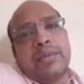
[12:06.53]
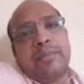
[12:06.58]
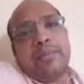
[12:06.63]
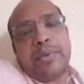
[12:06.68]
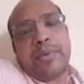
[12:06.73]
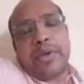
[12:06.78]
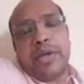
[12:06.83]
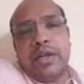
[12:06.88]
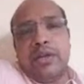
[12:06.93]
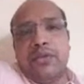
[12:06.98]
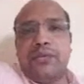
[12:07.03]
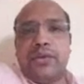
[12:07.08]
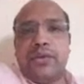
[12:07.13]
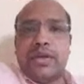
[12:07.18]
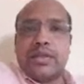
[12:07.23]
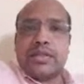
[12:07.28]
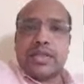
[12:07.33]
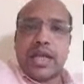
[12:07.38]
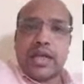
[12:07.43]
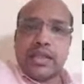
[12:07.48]
at the front
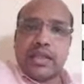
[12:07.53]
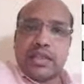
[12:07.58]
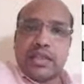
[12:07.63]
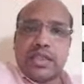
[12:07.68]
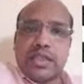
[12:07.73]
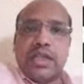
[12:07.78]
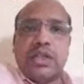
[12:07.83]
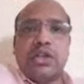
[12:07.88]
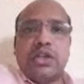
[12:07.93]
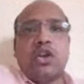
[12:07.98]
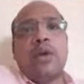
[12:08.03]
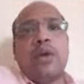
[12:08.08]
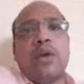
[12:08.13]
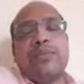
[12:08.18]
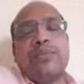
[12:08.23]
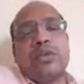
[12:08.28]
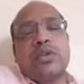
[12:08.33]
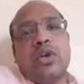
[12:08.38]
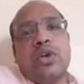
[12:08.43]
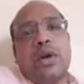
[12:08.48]
face at the center
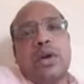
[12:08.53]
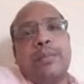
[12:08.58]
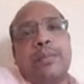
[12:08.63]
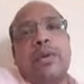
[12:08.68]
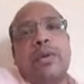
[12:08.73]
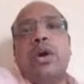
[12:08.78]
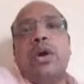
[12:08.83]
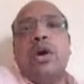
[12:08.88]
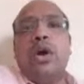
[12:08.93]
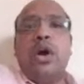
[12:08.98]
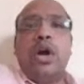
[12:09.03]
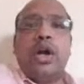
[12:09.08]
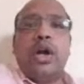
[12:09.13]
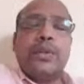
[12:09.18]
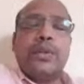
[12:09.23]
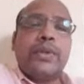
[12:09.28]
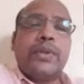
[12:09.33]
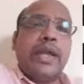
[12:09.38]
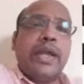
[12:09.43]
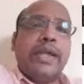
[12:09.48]
of the job, or
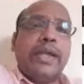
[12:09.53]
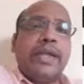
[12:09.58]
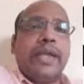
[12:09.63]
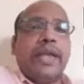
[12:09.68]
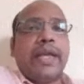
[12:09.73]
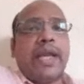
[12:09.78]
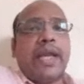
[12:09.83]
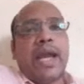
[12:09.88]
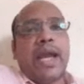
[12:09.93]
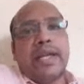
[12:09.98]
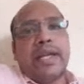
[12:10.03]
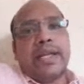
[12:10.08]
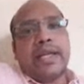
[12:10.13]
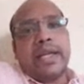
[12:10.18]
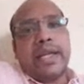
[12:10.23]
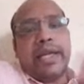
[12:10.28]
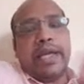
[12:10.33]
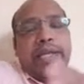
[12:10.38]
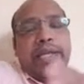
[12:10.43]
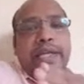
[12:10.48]
you can take
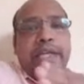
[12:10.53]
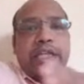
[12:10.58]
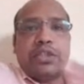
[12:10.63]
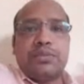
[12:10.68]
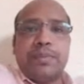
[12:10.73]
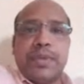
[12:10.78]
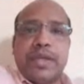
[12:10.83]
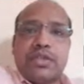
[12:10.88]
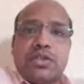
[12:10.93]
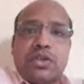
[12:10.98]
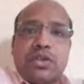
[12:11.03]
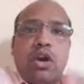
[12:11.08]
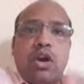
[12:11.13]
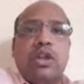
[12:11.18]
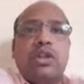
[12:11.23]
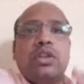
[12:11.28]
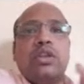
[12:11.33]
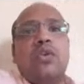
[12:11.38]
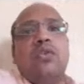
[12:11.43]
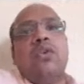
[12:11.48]
at any space
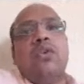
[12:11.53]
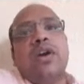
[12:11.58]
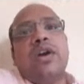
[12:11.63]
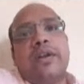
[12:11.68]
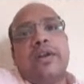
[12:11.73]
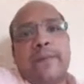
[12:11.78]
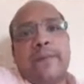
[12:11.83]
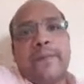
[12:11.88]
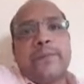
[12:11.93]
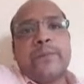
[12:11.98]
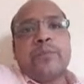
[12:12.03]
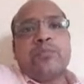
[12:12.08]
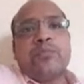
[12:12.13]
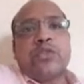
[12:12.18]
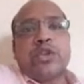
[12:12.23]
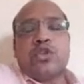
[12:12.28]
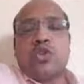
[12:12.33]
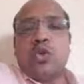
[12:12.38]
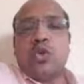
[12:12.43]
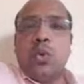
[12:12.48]
on the work.
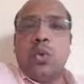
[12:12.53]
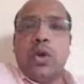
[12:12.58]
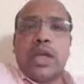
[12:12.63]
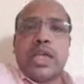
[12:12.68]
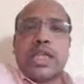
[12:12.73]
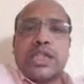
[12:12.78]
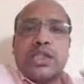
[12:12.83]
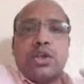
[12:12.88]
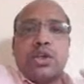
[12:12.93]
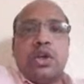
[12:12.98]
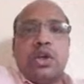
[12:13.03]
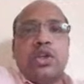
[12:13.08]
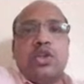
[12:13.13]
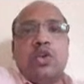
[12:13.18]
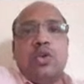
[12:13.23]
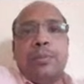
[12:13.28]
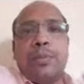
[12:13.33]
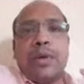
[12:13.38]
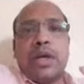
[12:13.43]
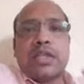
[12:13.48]
So work 0
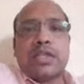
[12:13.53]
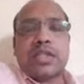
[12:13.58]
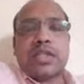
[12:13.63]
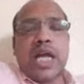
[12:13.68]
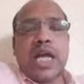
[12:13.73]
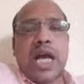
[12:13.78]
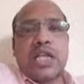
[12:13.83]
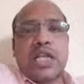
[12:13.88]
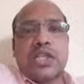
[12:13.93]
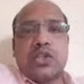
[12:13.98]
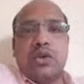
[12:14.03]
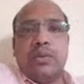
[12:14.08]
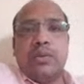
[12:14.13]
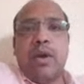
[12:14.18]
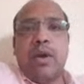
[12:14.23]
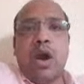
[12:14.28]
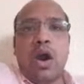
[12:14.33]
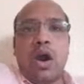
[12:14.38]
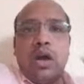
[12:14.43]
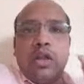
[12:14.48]
you must
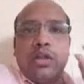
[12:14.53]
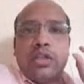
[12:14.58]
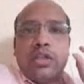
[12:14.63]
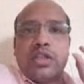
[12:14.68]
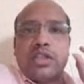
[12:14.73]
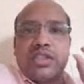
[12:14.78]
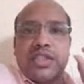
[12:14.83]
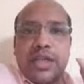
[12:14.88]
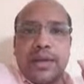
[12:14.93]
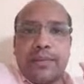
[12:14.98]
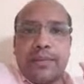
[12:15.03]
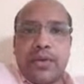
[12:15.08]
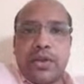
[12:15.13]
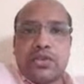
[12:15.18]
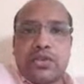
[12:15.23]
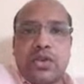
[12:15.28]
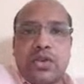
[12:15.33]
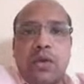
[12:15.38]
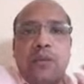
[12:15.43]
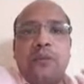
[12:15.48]
assume on the
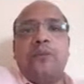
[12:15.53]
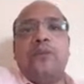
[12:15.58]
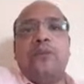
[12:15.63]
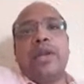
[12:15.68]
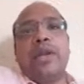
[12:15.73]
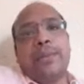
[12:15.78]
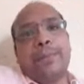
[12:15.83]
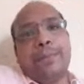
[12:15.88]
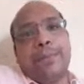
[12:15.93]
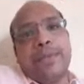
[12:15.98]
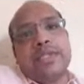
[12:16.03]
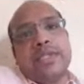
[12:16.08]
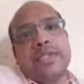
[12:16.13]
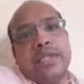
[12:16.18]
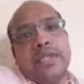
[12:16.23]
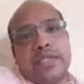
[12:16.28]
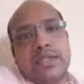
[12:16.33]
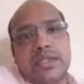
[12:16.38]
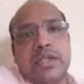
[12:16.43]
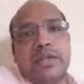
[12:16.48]
surface of workpiece
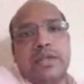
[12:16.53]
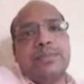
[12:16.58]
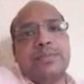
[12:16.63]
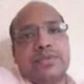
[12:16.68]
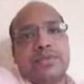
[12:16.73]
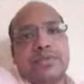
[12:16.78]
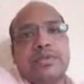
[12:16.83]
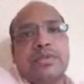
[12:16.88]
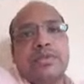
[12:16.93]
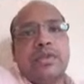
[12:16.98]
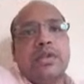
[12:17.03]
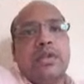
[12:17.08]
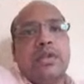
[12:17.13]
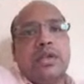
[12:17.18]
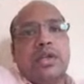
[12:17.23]
itself.